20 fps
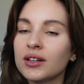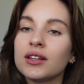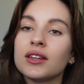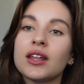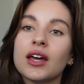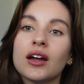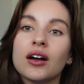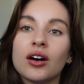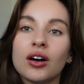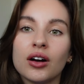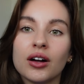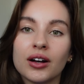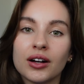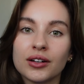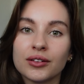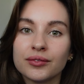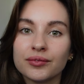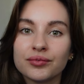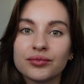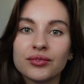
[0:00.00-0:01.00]
they
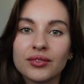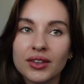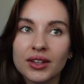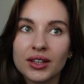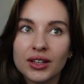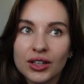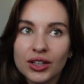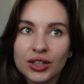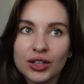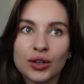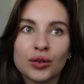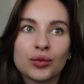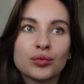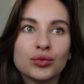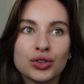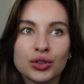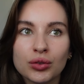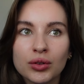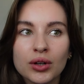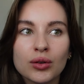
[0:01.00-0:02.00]
are, you know,
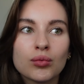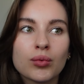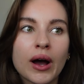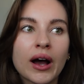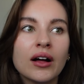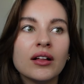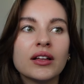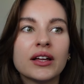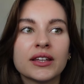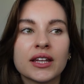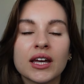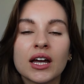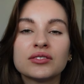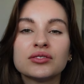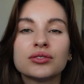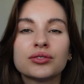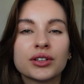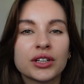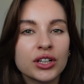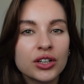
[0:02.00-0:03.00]
doing well, and they have
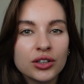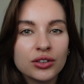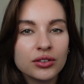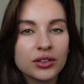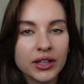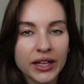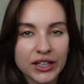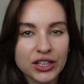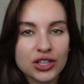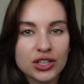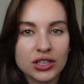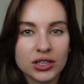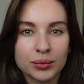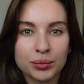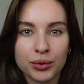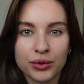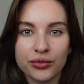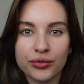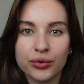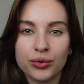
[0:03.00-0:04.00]
a really good
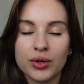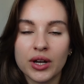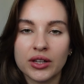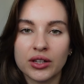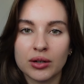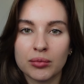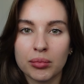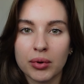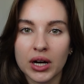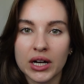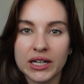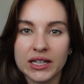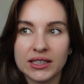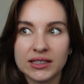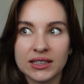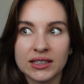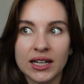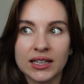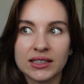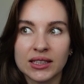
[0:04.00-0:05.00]
relationship with food and their
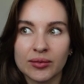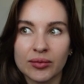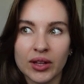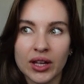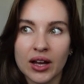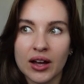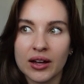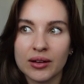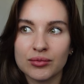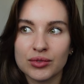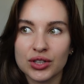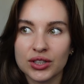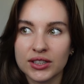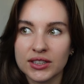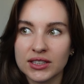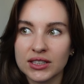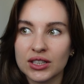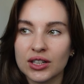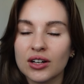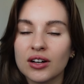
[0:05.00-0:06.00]
bodies, and that's something I'm
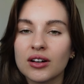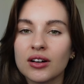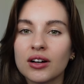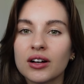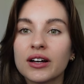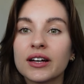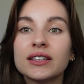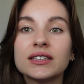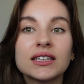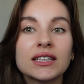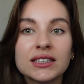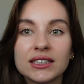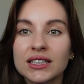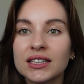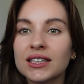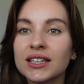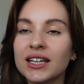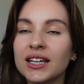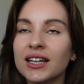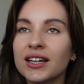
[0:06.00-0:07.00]
just
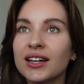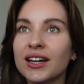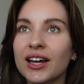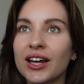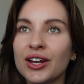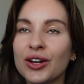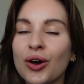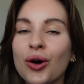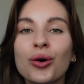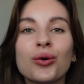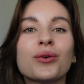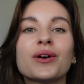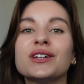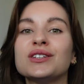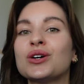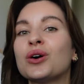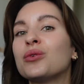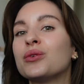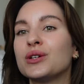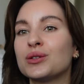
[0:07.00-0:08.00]
consistently and
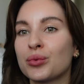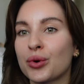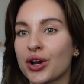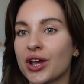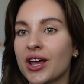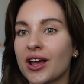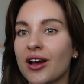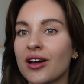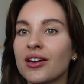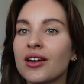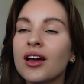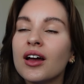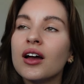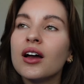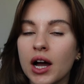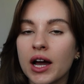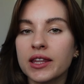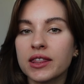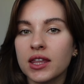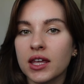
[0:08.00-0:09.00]
always working on.
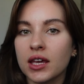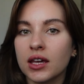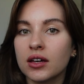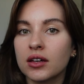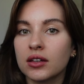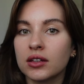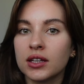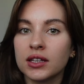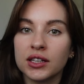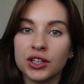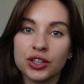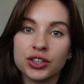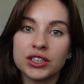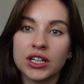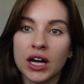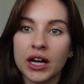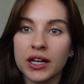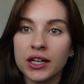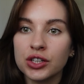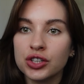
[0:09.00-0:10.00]
I think that your
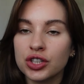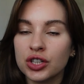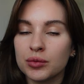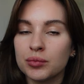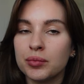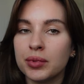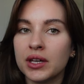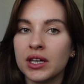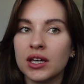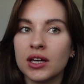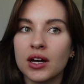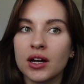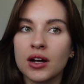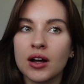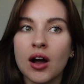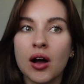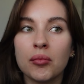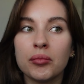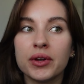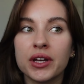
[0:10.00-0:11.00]
diet should be a
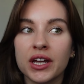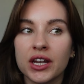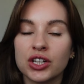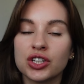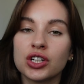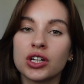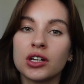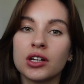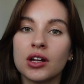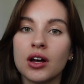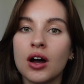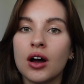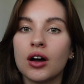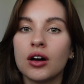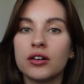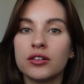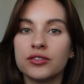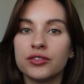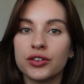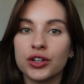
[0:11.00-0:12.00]
combination
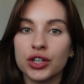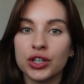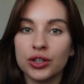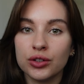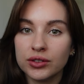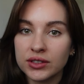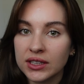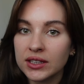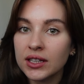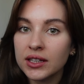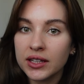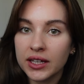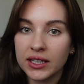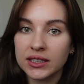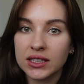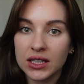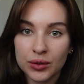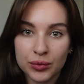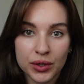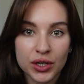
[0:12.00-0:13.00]
of using the
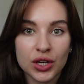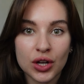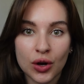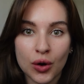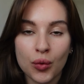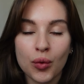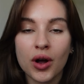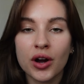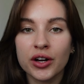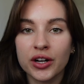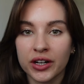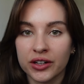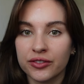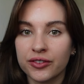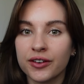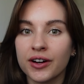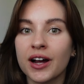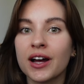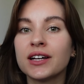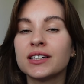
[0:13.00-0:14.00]
things that we know are good
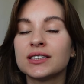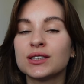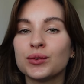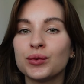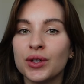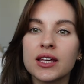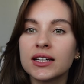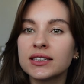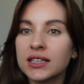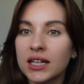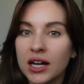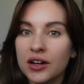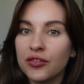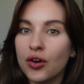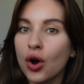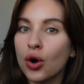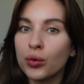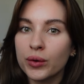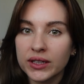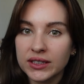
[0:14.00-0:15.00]
for us, things that have
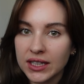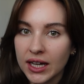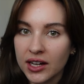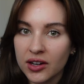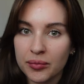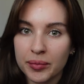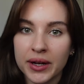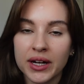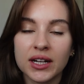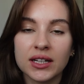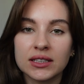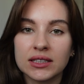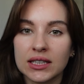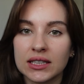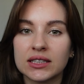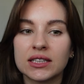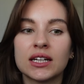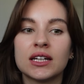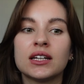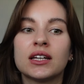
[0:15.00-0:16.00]
always kind of been
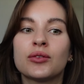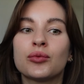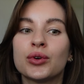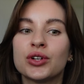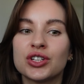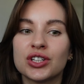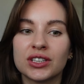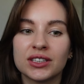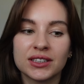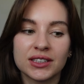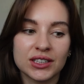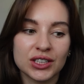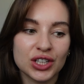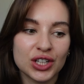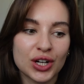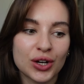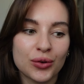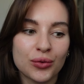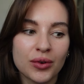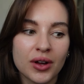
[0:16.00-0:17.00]
consistent, which is, you
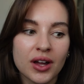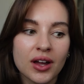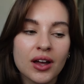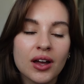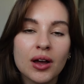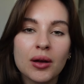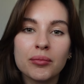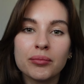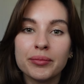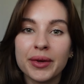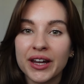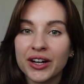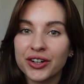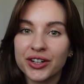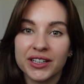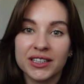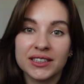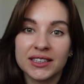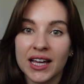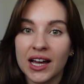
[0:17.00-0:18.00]
know,
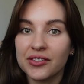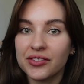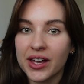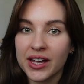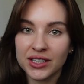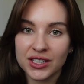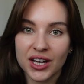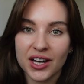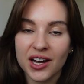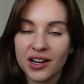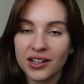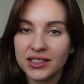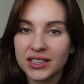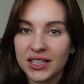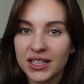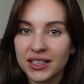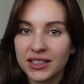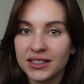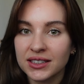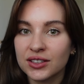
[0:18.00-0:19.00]
berries have
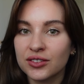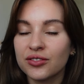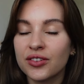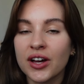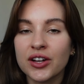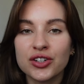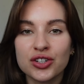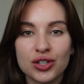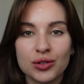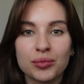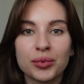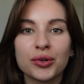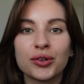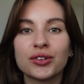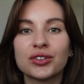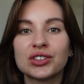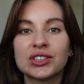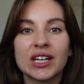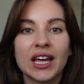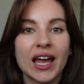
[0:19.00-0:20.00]
antioxidants,
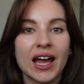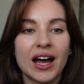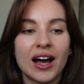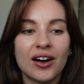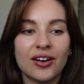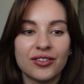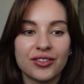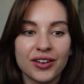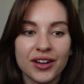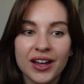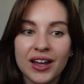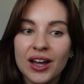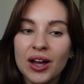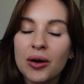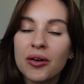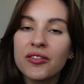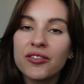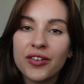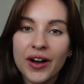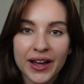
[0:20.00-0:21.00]
vegetables have
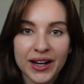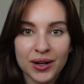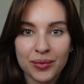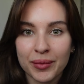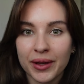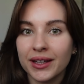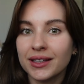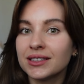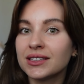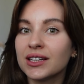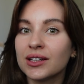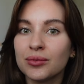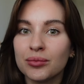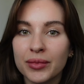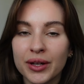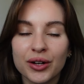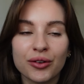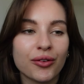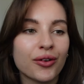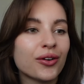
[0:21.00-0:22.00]
vitamins and
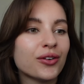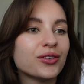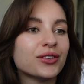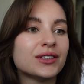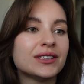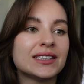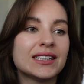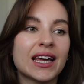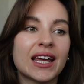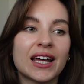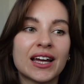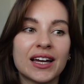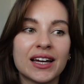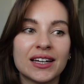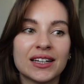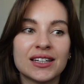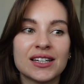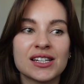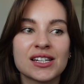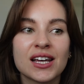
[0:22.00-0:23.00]
minerals,
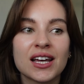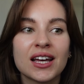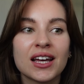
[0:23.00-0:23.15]
and